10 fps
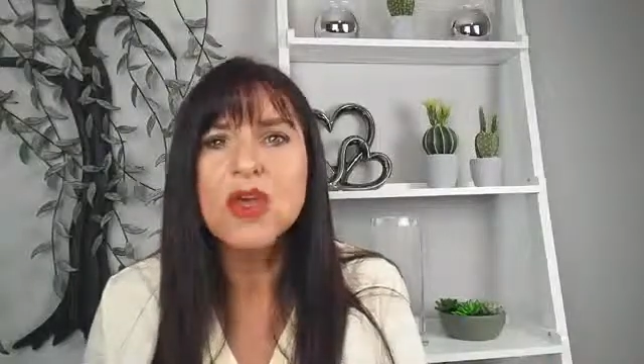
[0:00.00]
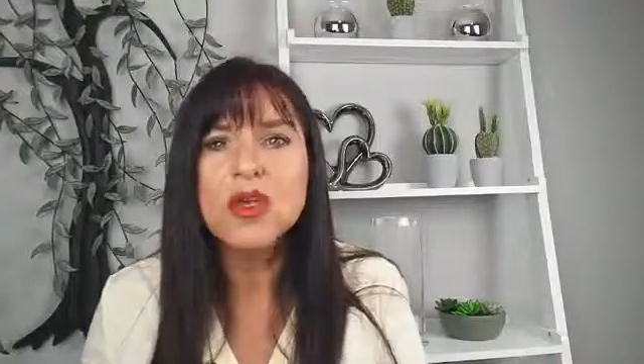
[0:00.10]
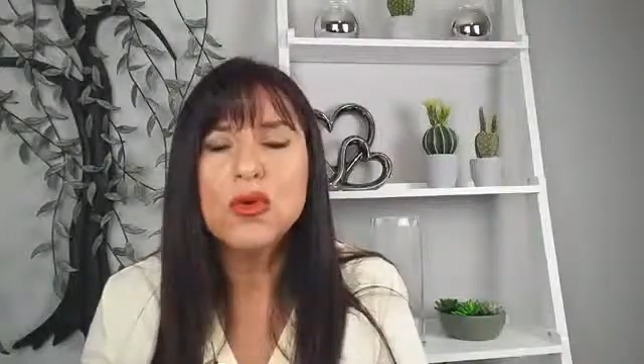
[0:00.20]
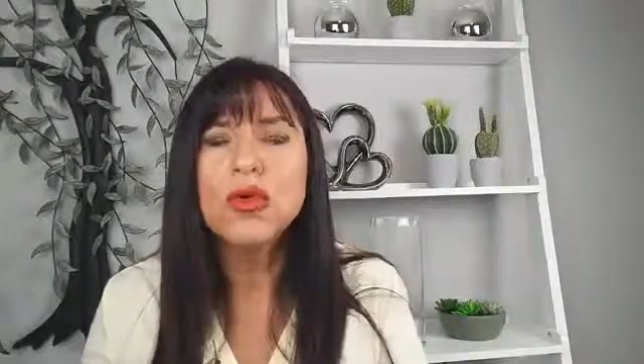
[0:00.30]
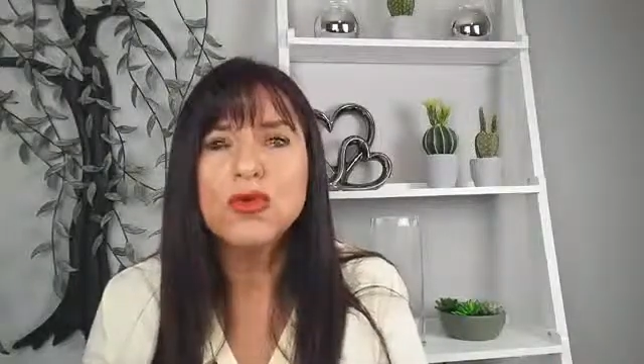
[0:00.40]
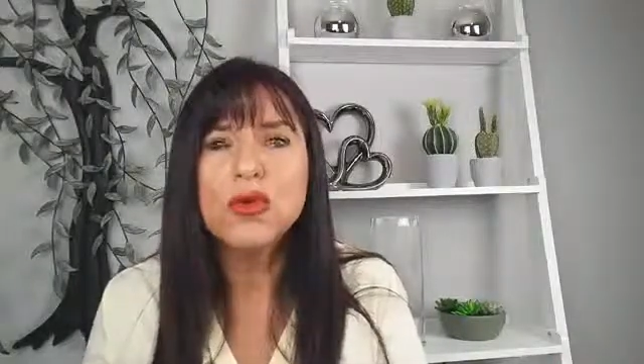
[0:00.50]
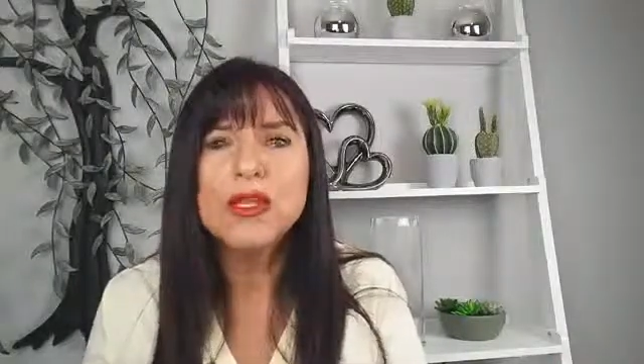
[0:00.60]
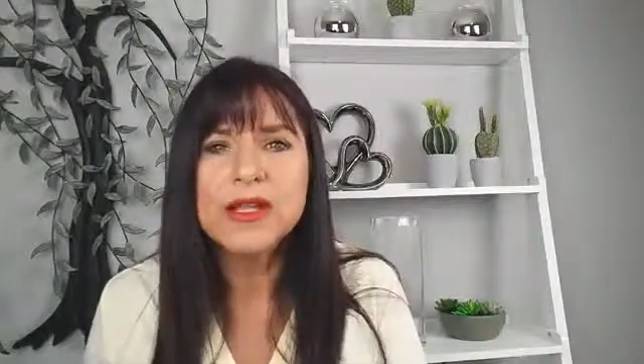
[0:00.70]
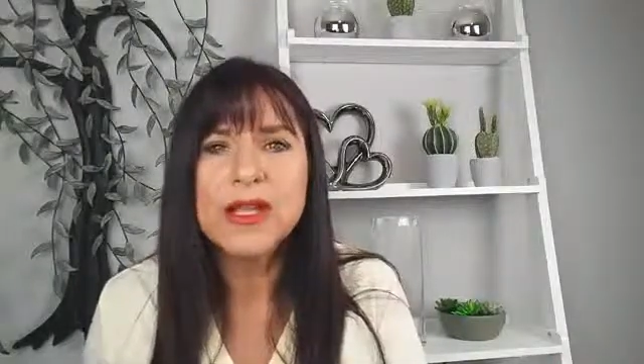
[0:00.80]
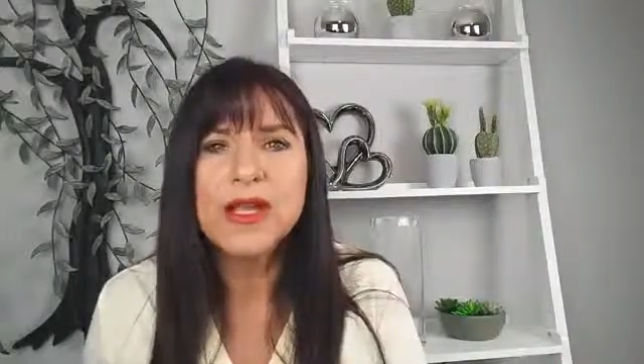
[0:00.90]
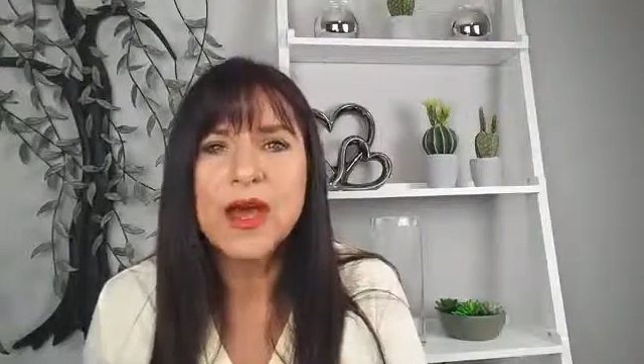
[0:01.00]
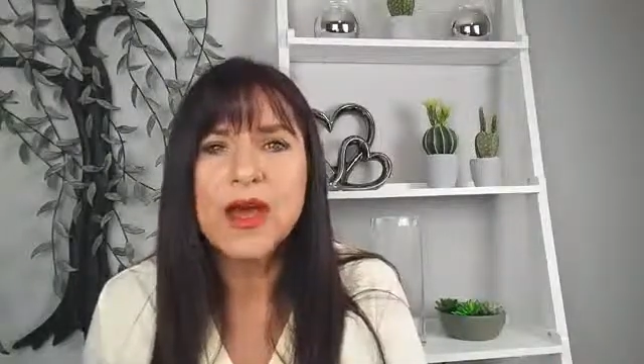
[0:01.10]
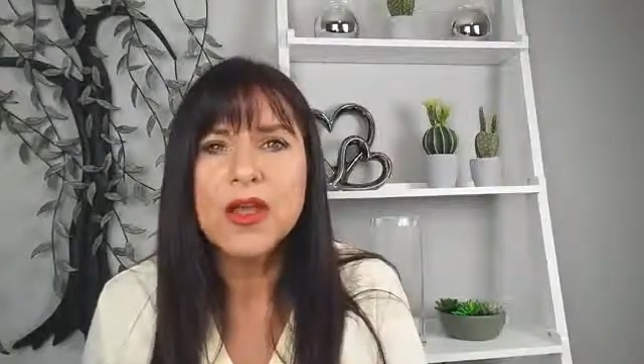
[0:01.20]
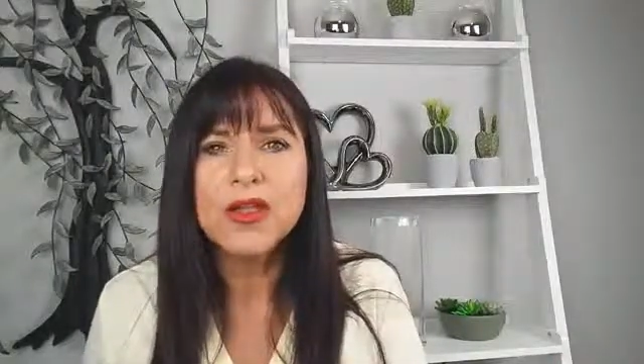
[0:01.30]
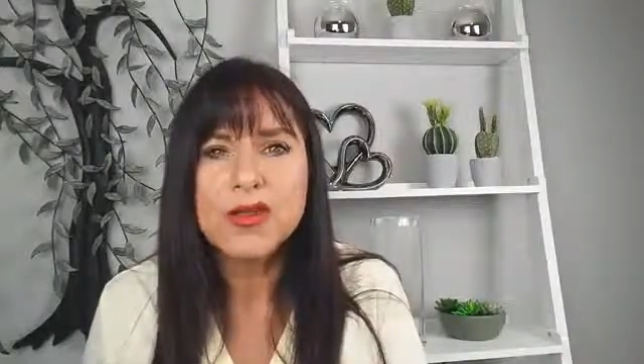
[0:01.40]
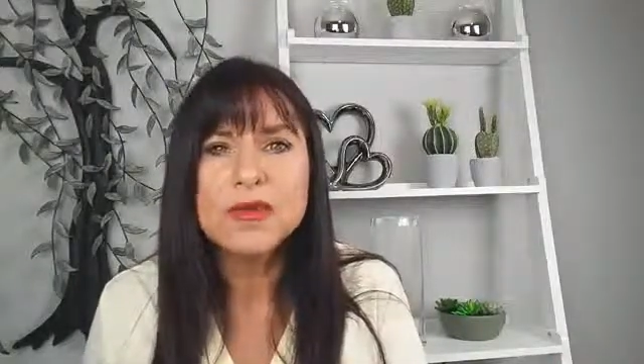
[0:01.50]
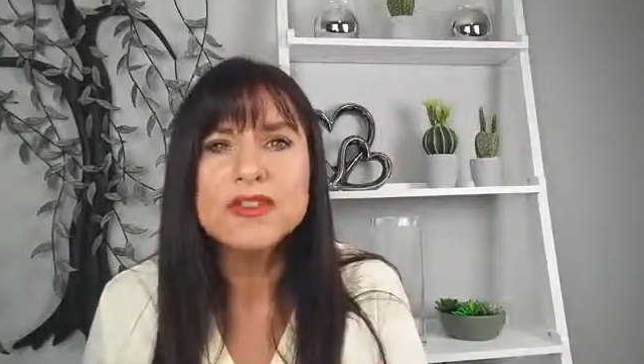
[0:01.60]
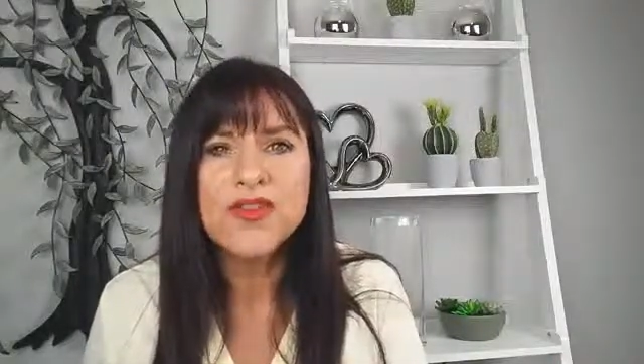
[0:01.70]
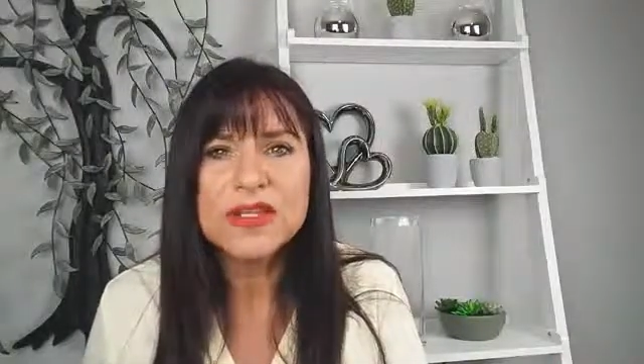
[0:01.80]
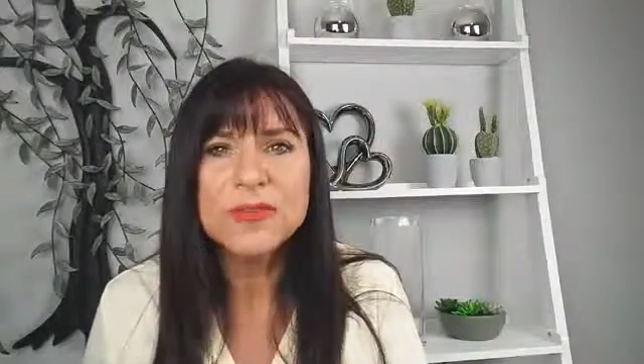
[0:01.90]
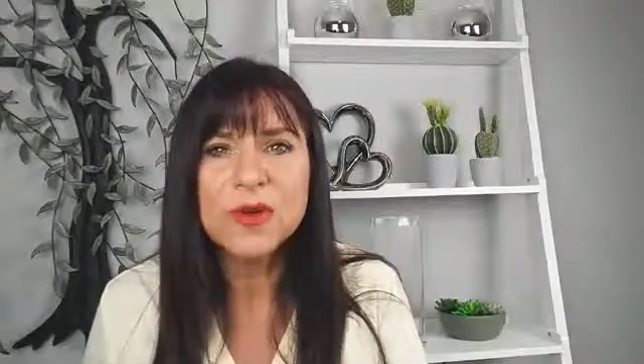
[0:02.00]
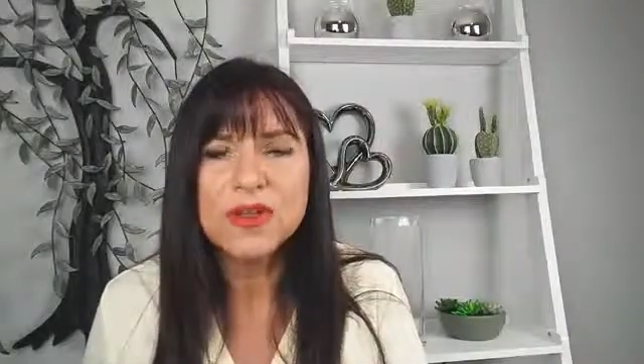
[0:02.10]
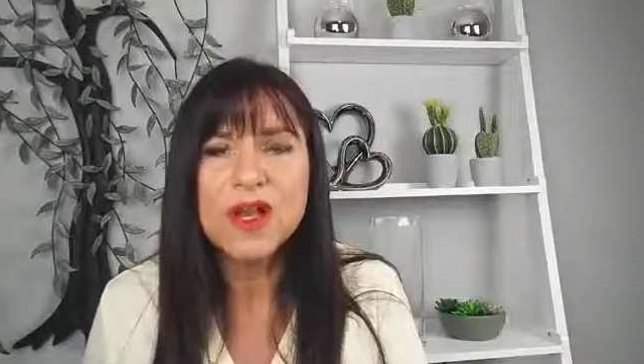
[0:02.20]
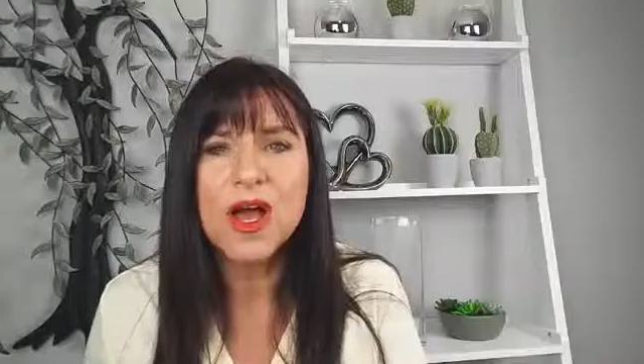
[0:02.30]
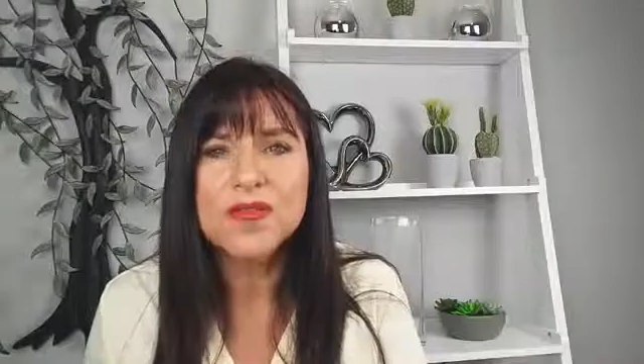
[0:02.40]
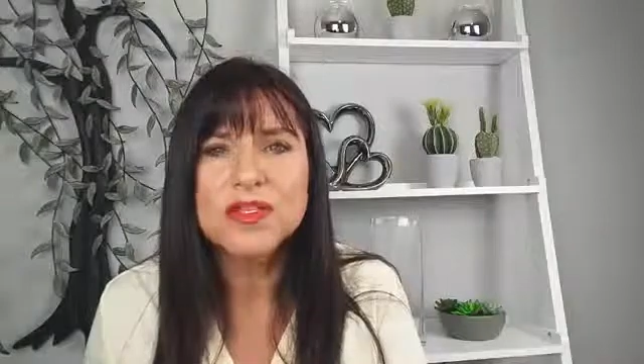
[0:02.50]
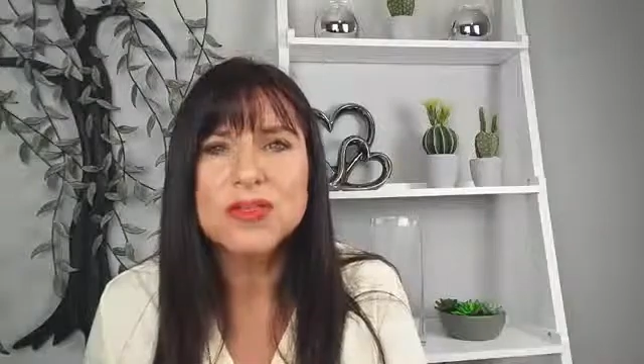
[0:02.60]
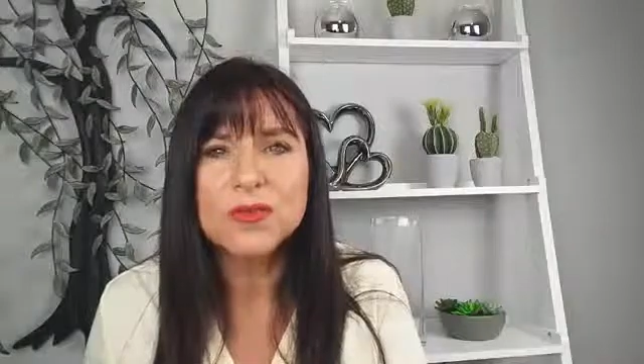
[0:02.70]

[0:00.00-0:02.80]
You can really use Facebook Lives to